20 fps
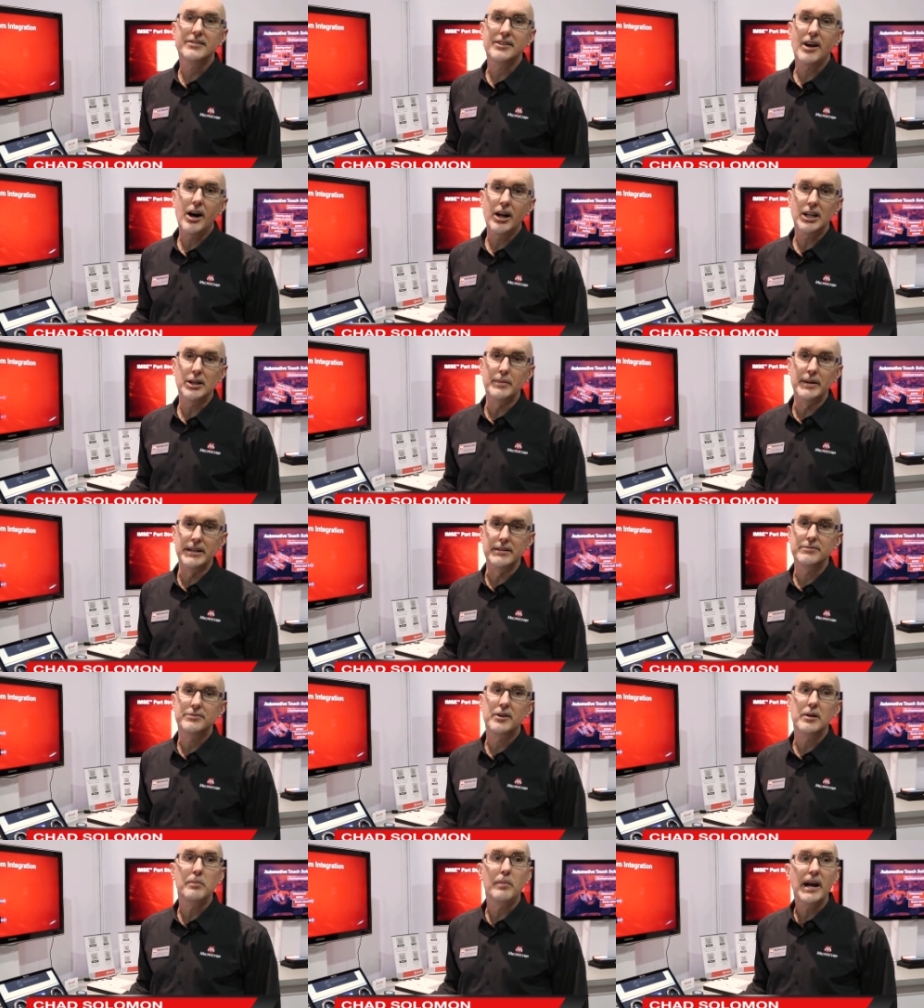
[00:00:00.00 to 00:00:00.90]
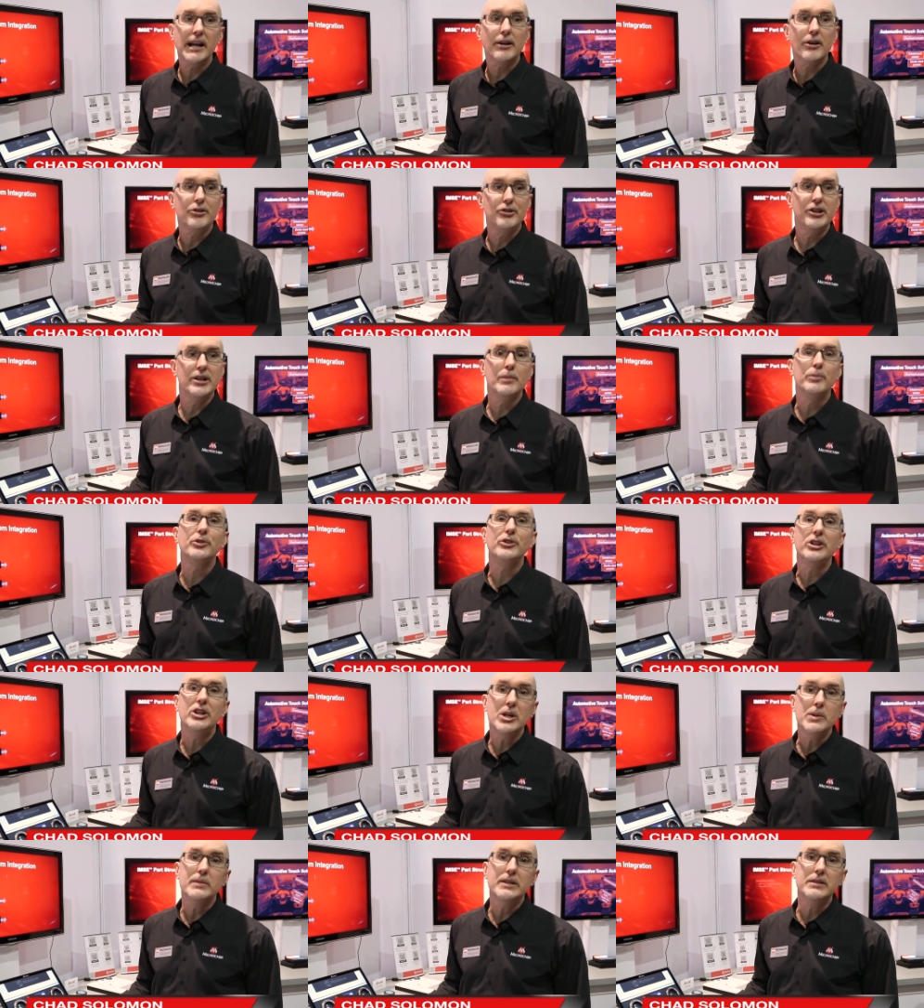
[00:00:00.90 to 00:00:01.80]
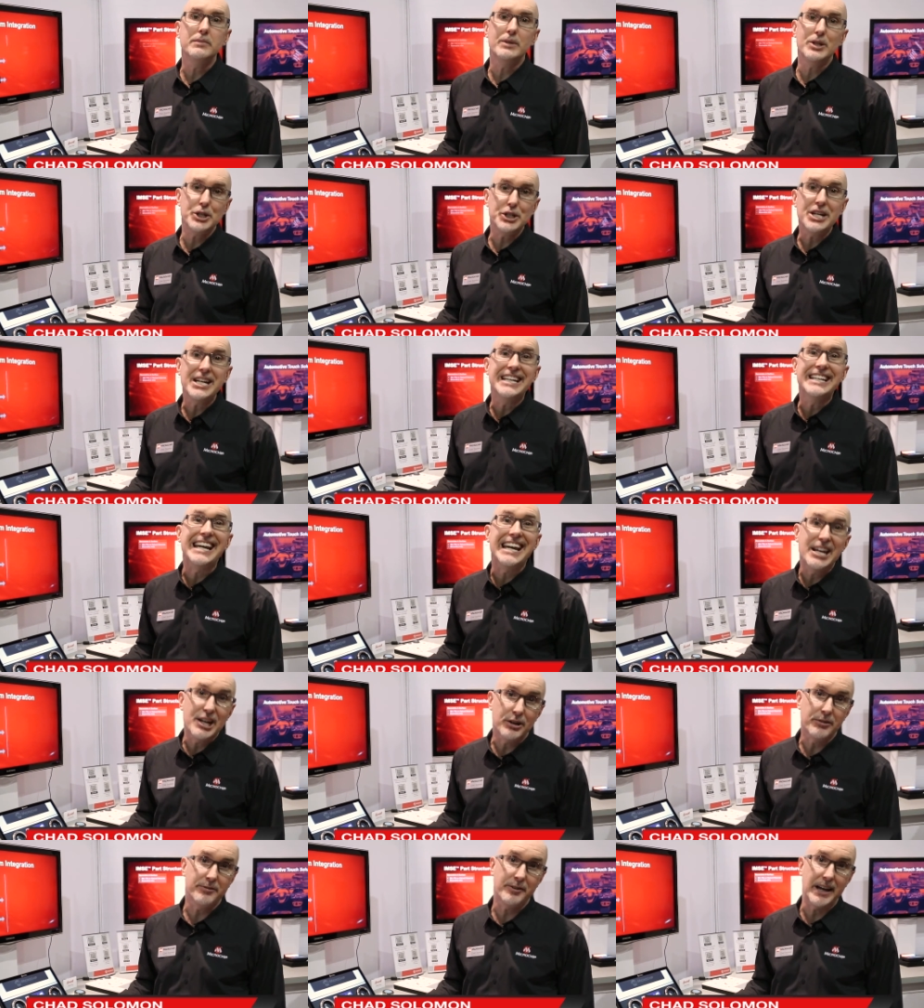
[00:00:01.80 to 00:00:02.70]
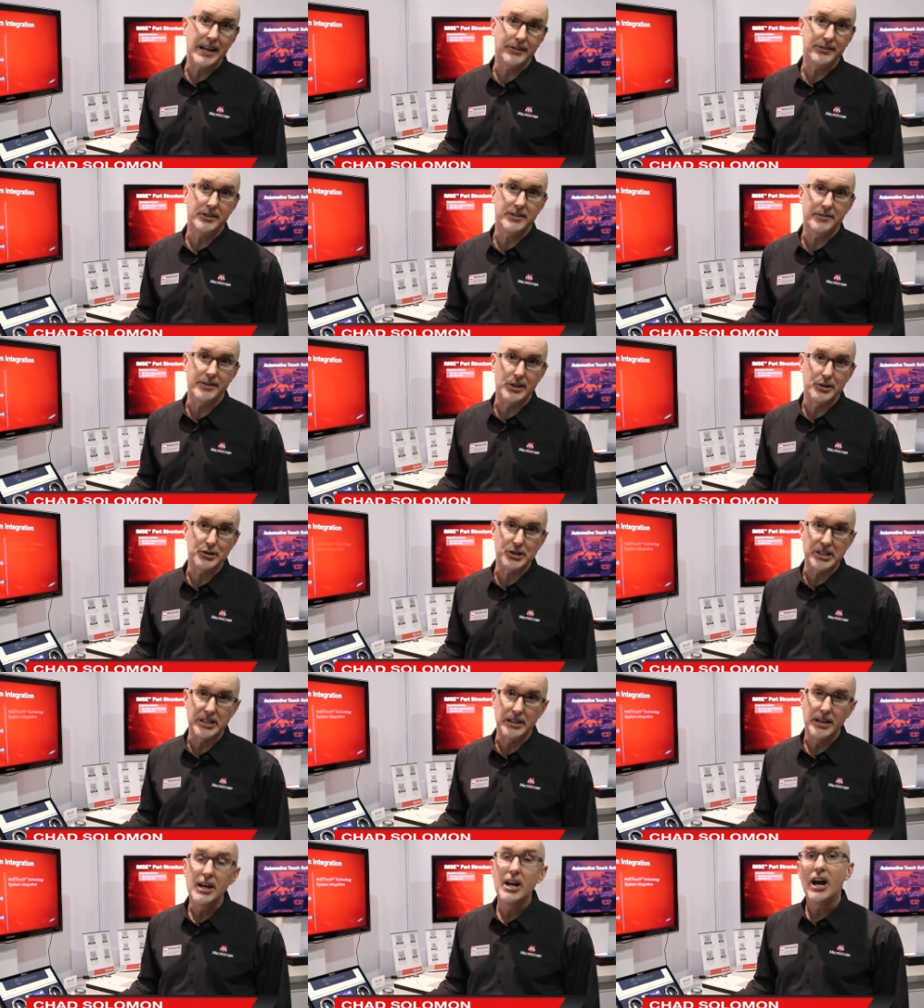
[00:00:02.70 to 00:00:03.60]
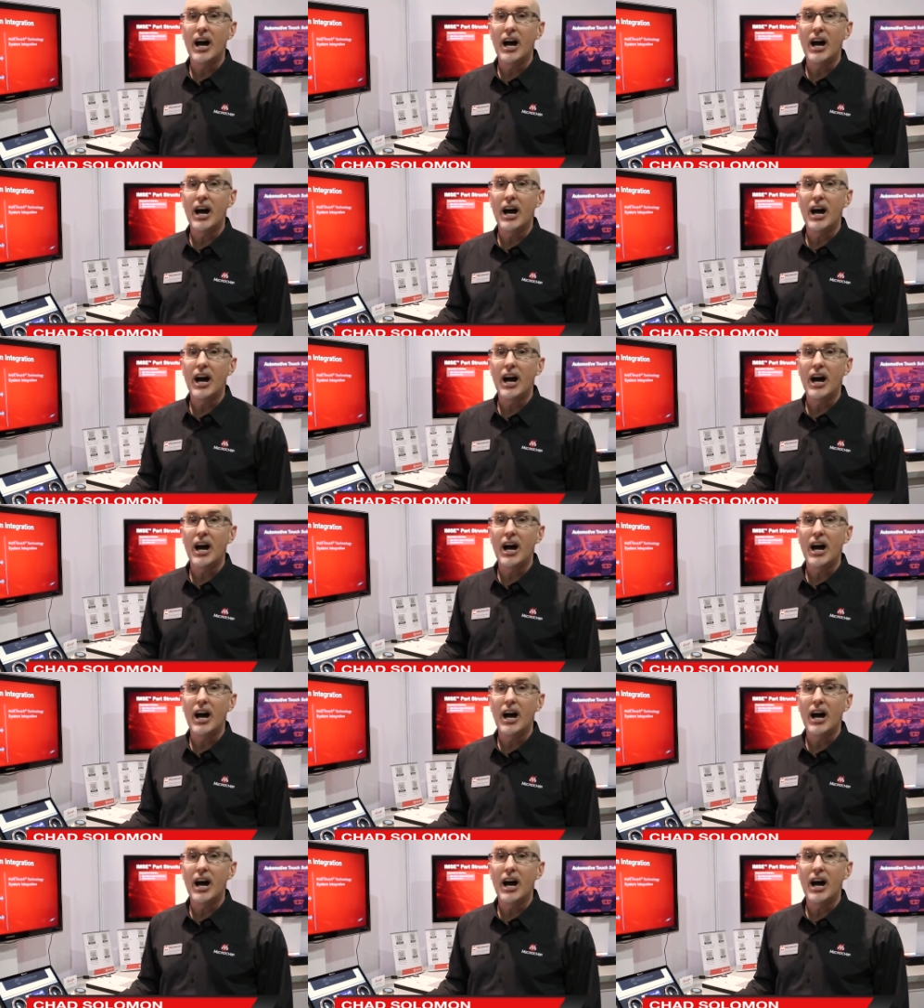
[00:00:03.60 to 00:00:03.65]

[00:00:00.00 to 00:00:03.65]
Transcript: Solomon from Microchip's Human Machine Interface Division.